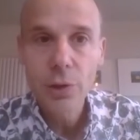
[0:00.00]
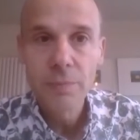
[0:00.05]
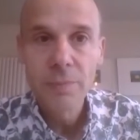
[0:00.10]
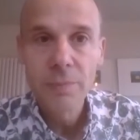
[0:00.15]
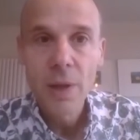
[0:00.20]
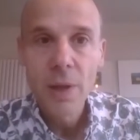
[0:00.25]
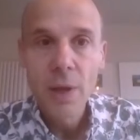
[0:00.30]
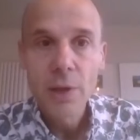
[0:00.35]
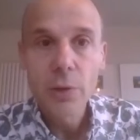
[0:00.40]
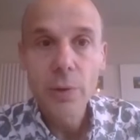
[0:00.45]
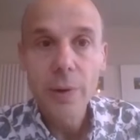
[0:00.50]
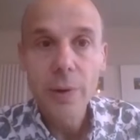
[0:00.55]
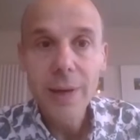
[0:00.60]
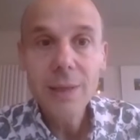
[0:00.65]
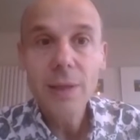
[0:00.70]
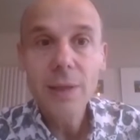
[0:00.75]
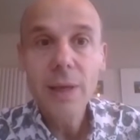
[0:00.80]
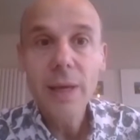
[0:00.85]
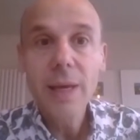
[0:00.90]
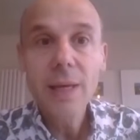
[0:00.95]
So I
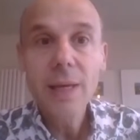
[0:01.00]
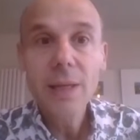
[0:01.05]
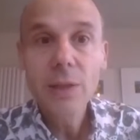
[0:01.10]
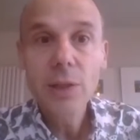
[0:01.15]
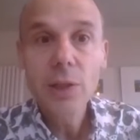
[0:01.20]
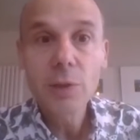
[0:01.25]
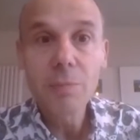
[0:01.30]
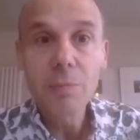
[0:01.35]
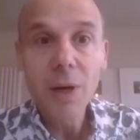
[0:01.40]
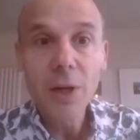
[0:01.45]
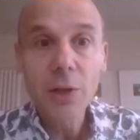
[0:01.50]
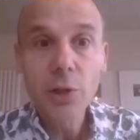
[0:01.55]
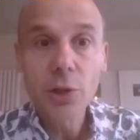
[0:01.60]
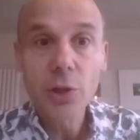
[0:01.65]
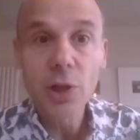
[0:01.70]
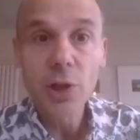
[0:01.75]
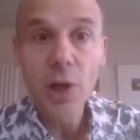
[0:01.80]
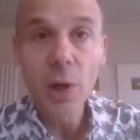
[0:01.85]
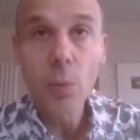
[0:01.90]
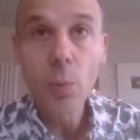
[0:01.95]
eat as much as I
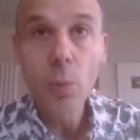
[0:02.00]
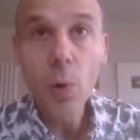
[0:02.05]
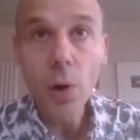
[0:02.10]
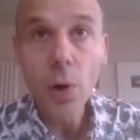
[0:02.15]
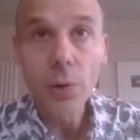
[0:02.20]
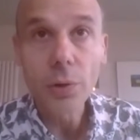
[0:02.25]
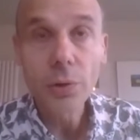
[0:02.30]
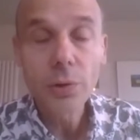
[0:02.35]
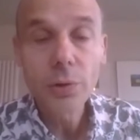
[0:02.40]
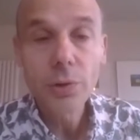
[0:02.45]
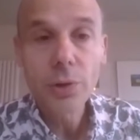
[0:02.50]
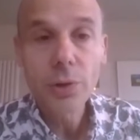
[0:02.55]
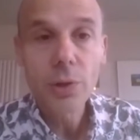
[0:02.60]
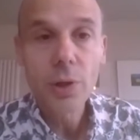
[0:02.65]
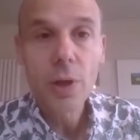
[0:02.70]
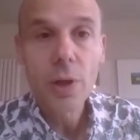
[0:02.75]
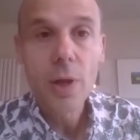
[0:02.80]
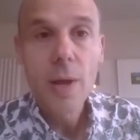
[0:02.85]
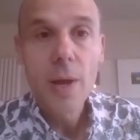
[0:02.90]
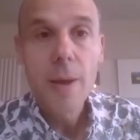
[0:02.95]
want,
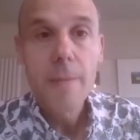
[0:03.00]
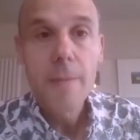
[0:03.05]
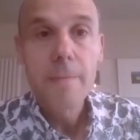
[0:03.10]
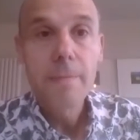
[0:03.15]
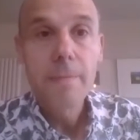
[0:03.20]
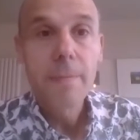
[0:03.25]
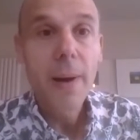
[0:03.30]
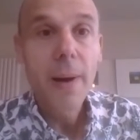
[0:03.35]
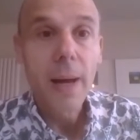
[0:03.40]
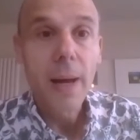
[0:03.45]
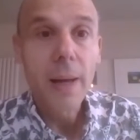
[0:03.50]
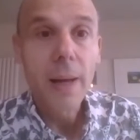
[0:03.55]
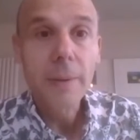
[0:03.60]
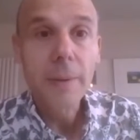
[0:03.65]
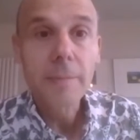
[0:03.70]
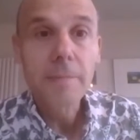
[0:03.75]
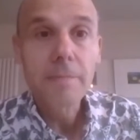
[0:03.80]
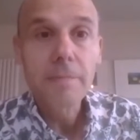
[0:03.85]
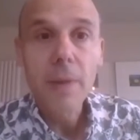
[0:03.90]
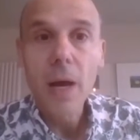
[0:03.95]
but I'm
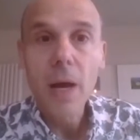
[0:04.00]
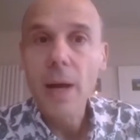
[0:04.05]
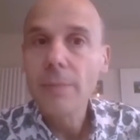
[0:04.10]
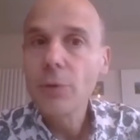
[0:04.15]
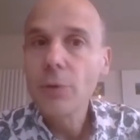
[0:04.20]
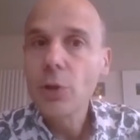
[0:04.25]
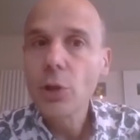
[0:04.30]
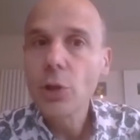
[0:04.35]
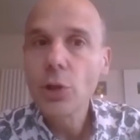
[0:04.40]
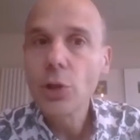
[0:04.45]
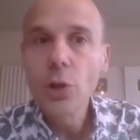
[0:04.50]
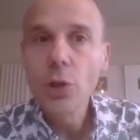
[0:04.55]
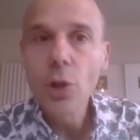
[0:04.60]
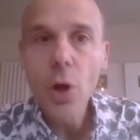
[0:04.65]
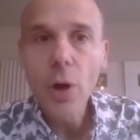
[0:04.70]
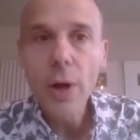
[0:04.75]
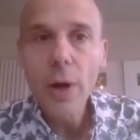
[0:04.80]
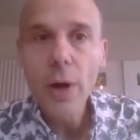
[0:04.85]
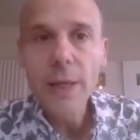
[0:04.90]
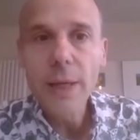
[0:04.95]
just not eating
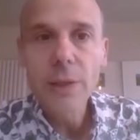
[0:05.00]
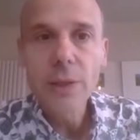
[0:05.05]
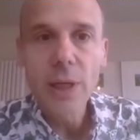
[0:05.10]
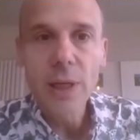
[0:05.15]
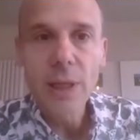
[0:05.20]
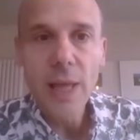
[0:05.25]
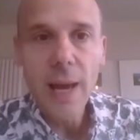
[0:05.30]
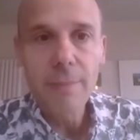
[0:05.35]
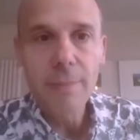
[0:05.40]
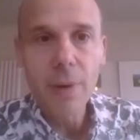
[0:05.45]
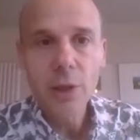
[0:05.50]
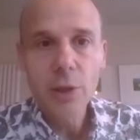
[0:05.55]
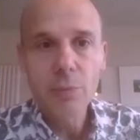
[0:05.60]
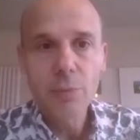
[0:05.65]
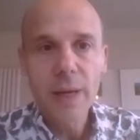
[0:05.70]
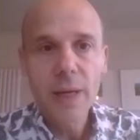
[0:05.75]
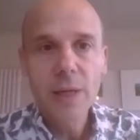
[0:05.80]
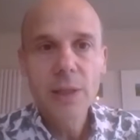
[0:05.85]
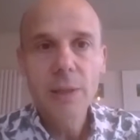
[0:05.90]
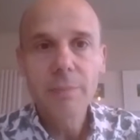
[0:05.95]
that much. My eating
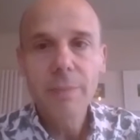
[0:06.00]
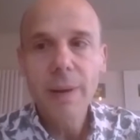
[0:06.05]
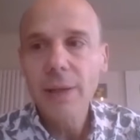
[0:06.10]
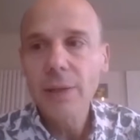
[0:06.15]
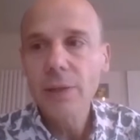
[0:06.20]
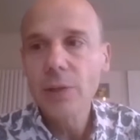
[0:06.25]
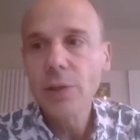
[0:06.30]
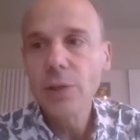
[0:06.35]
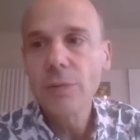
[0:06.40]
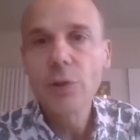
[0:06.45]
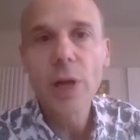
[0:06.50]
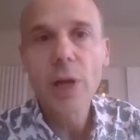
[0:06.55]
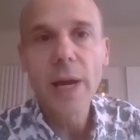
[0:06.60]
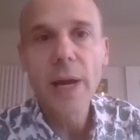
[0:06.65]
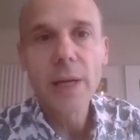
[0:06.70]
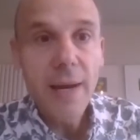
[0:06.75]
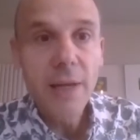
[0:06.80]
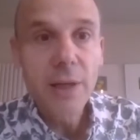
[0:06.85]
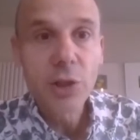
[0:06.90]
patterns have changed.